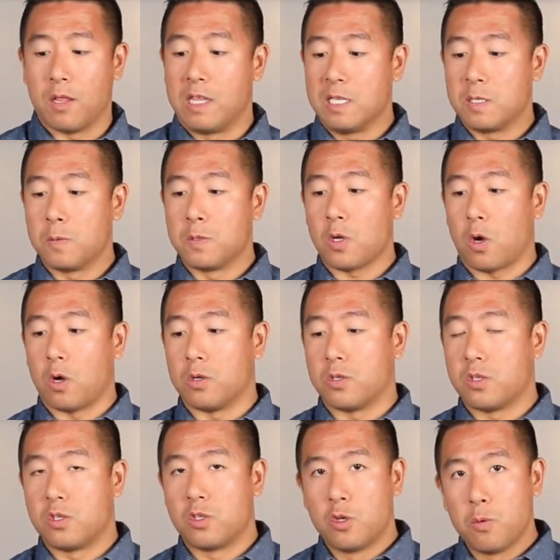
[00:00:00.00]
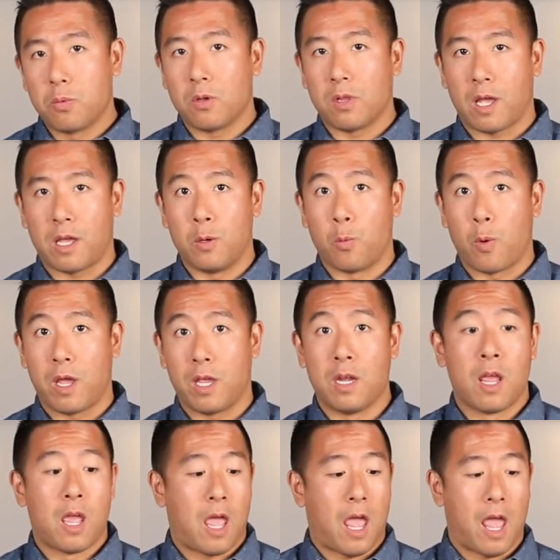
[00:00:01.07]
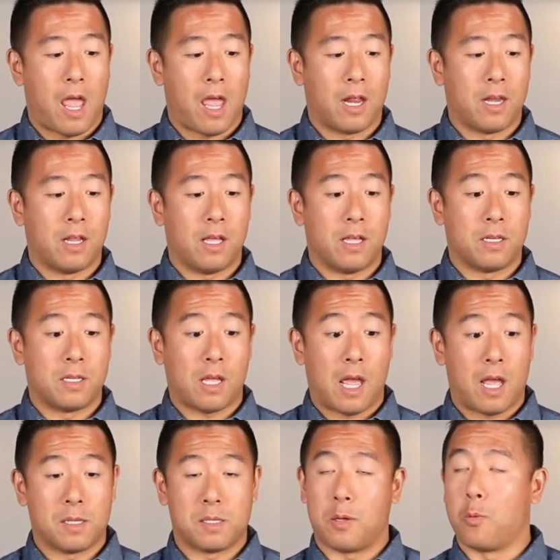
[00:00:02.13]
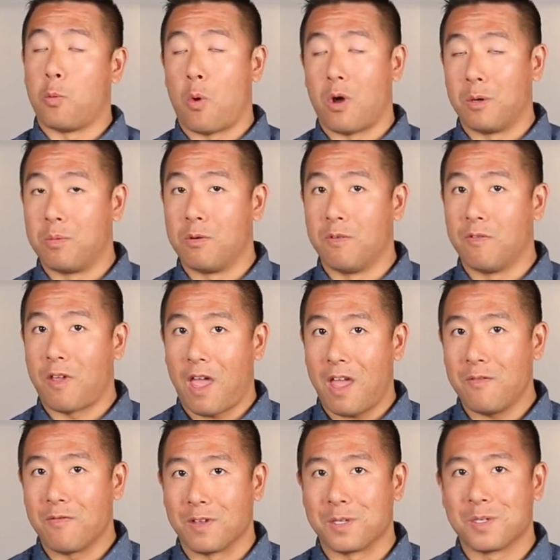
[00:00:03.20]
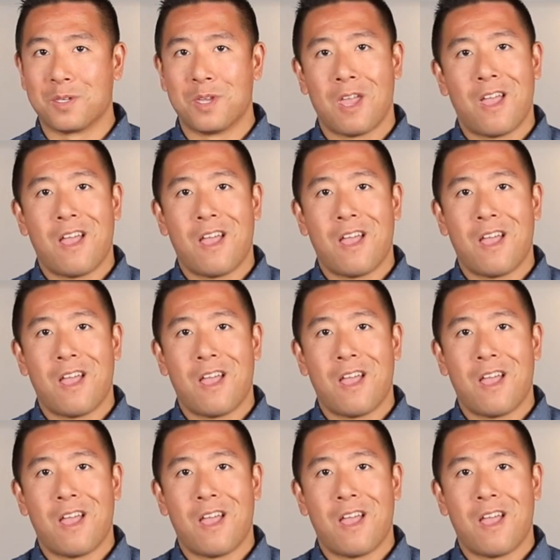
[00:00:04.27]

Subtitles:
These ones are super lightweight and it has a waterproof canvas.